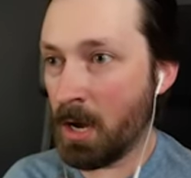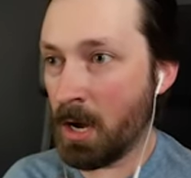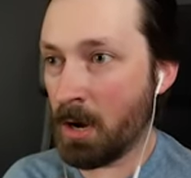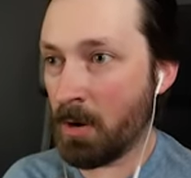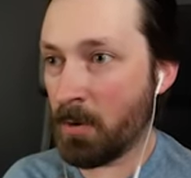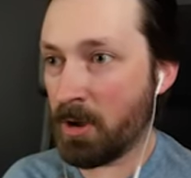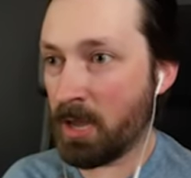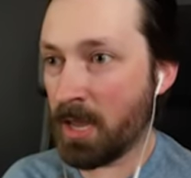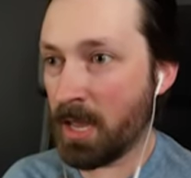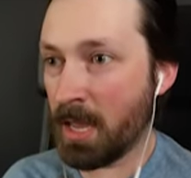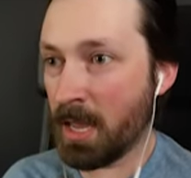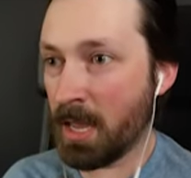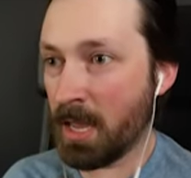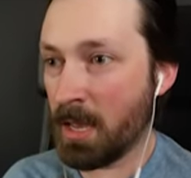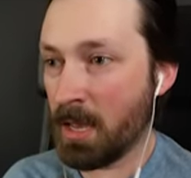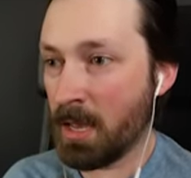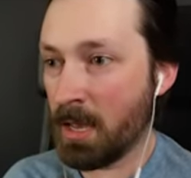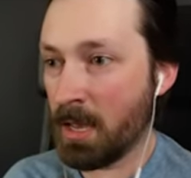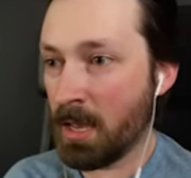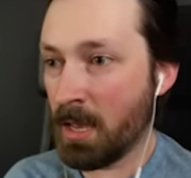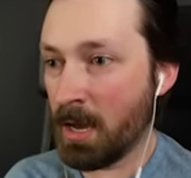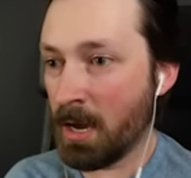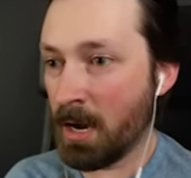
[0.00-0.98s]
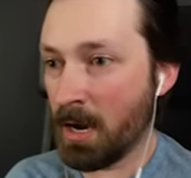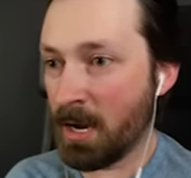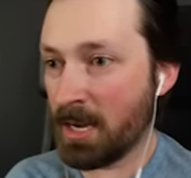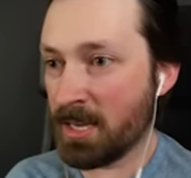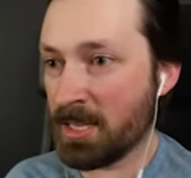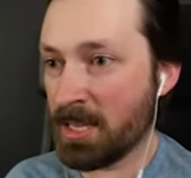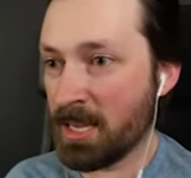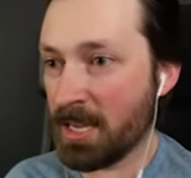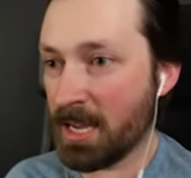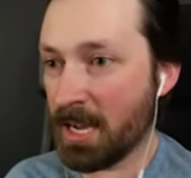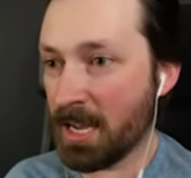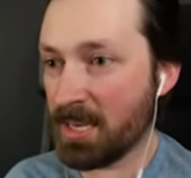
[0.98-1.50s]
Okay,
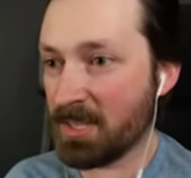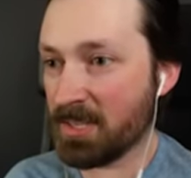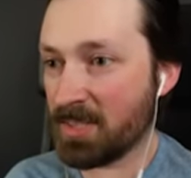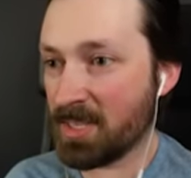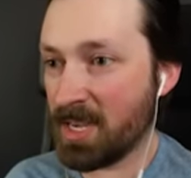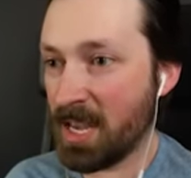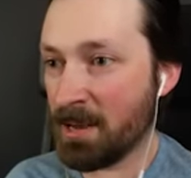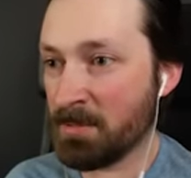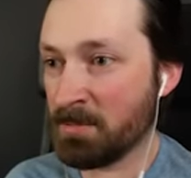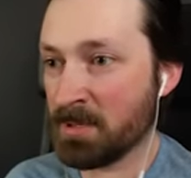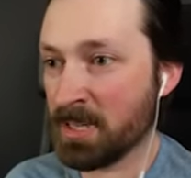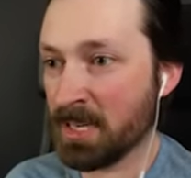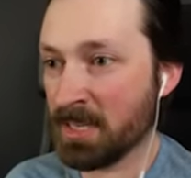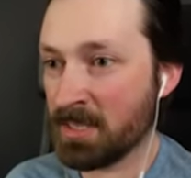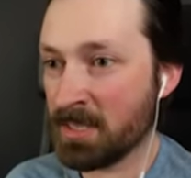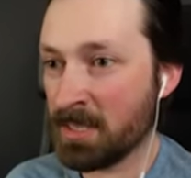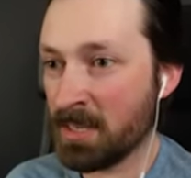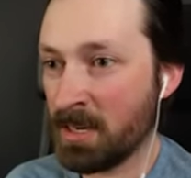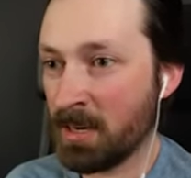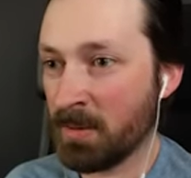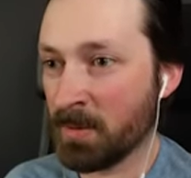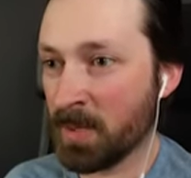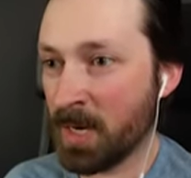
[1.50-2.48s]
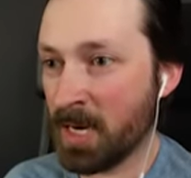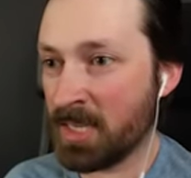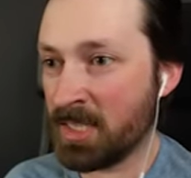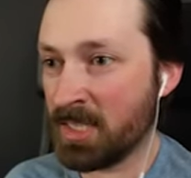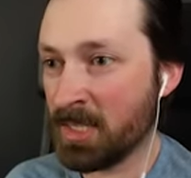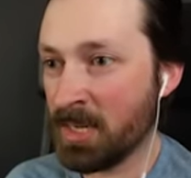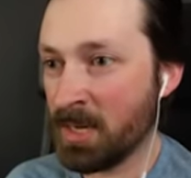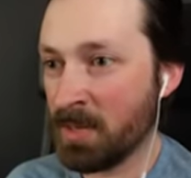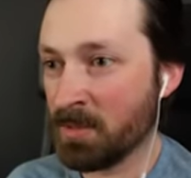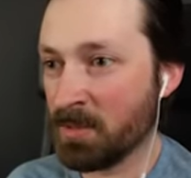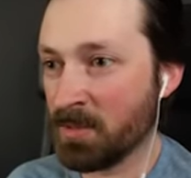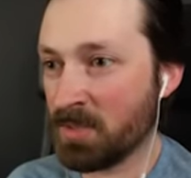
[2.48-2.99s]
I think I escaped it, right?